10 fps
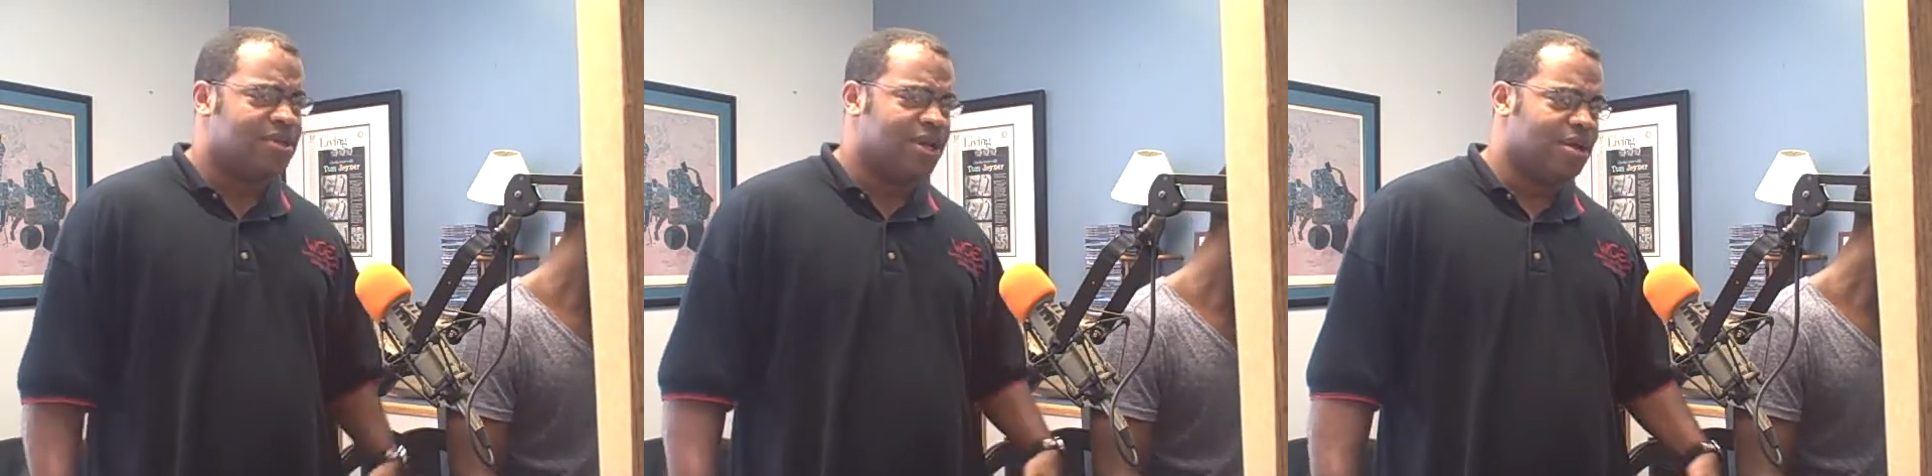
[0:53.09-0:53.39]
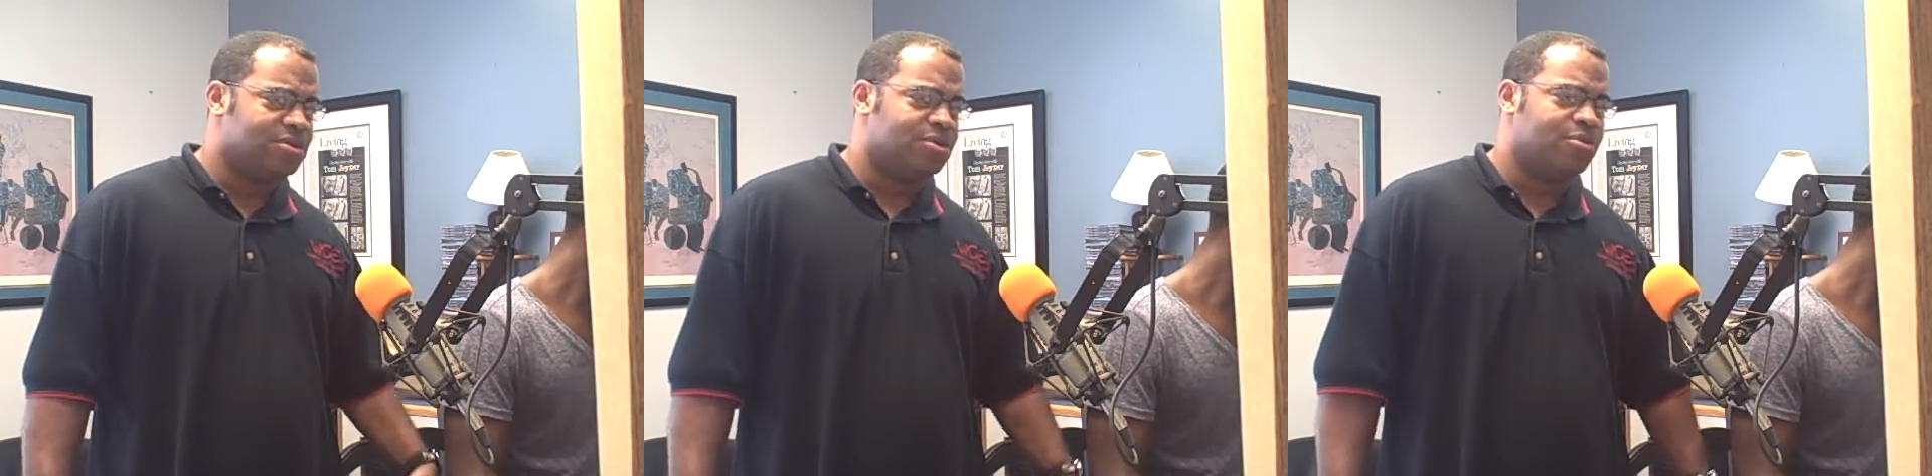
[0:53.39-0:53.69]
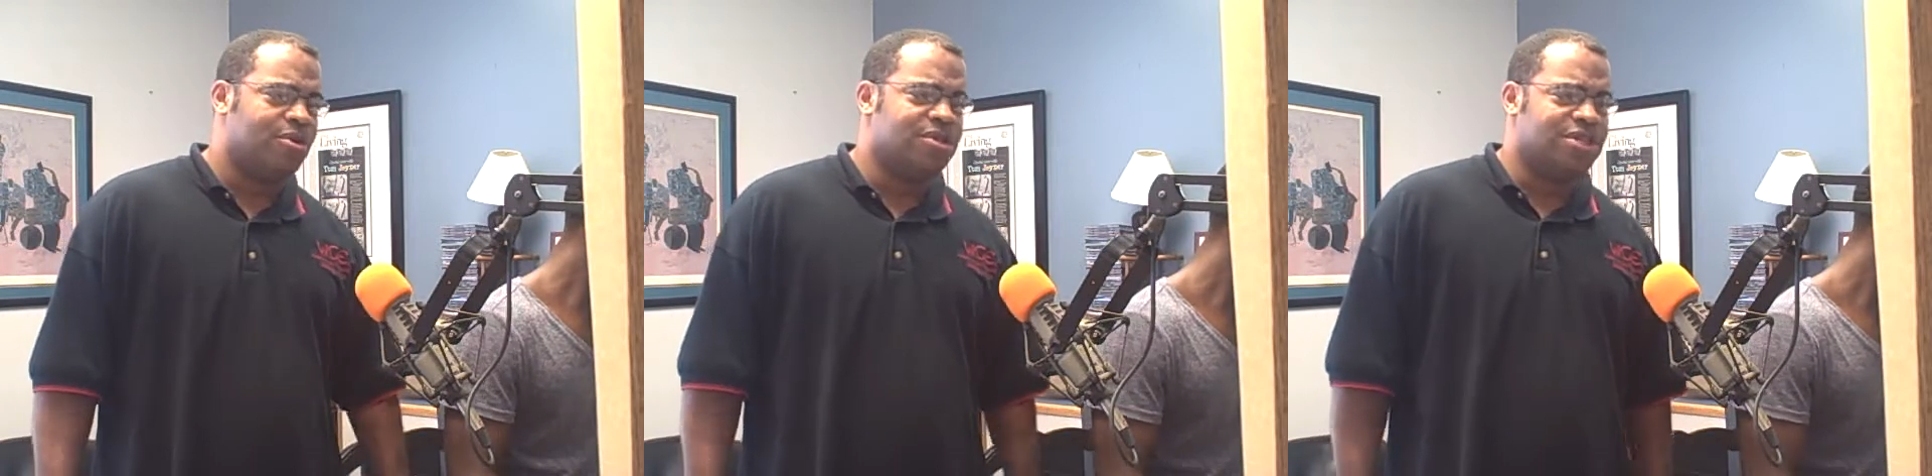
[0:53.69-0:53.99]
to help
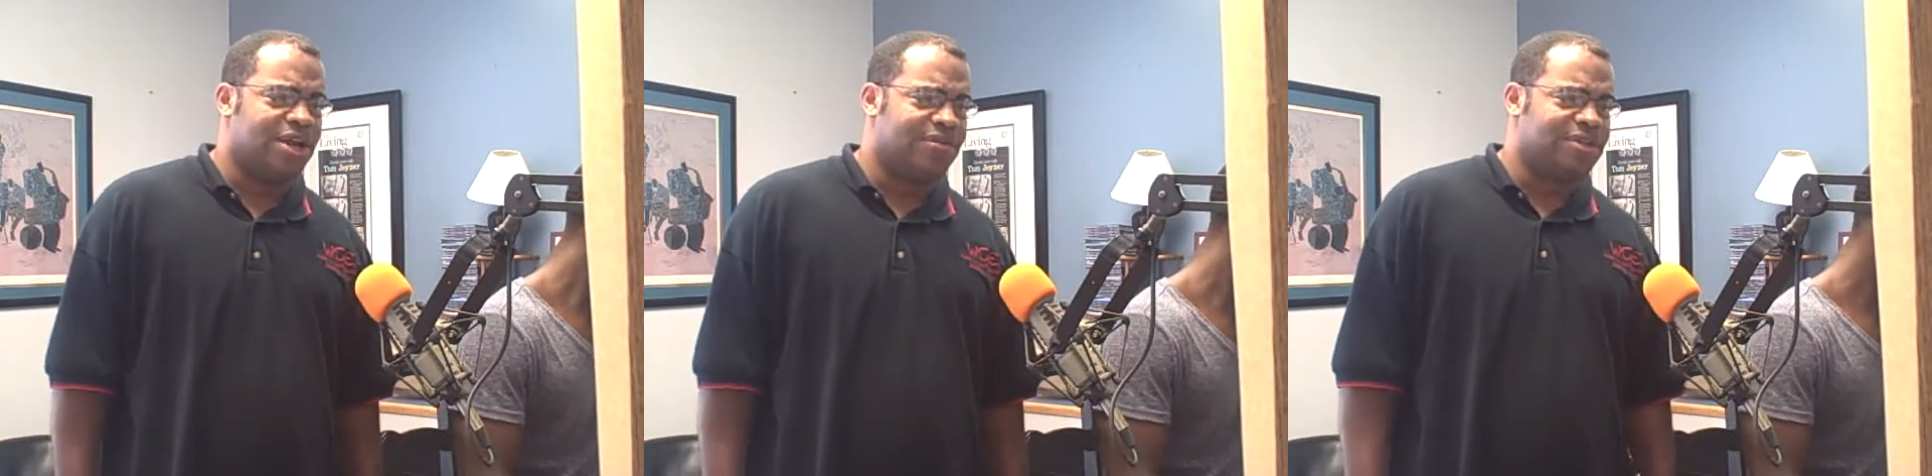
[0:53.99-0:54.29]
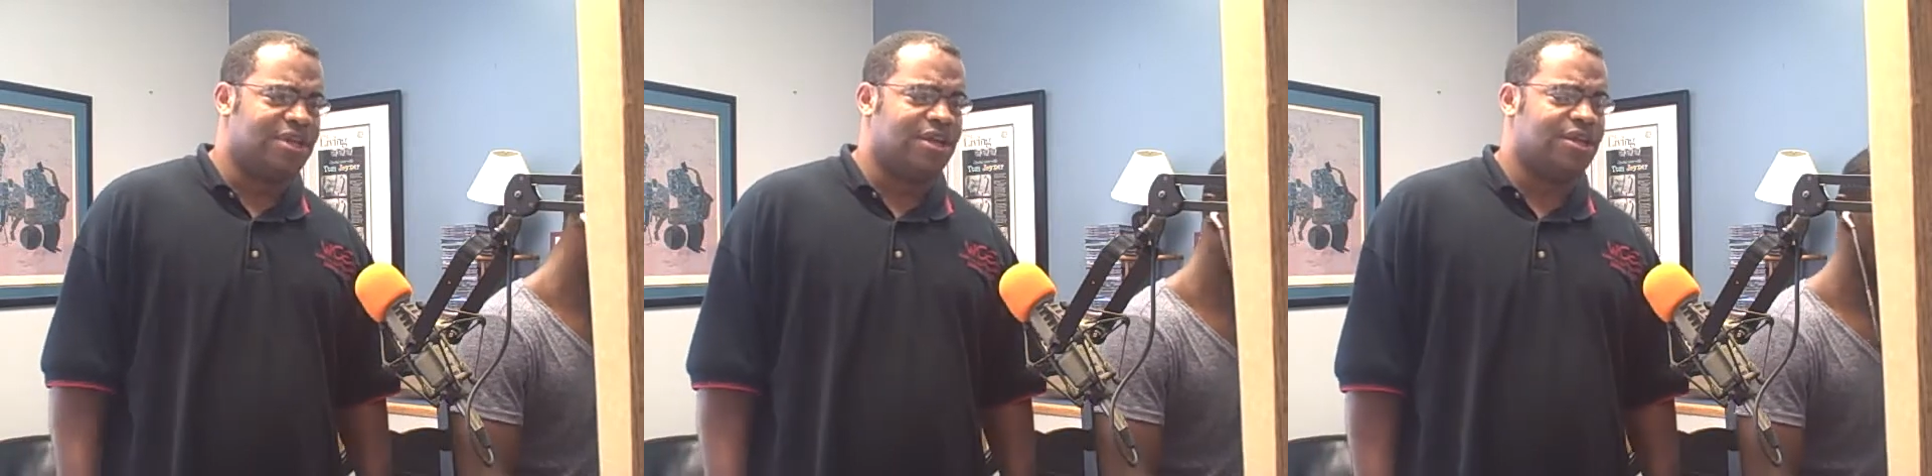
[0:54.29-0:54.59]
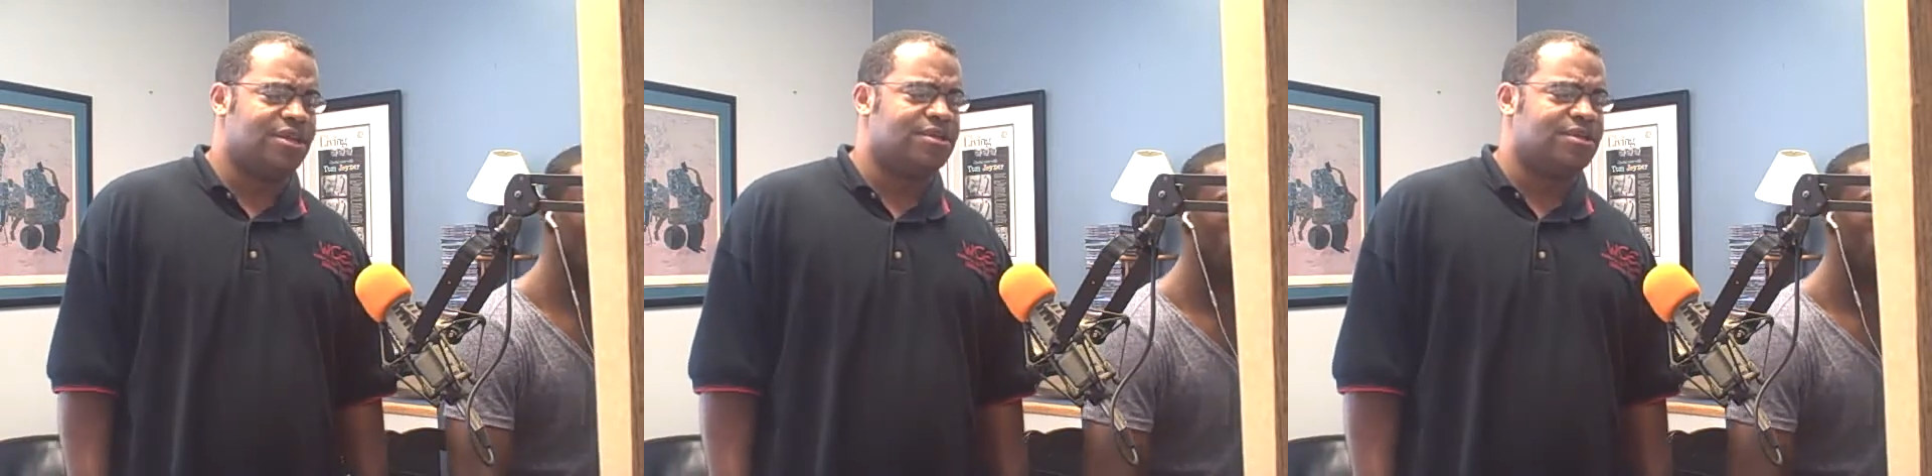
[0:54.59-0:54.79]
support Jerry's kids.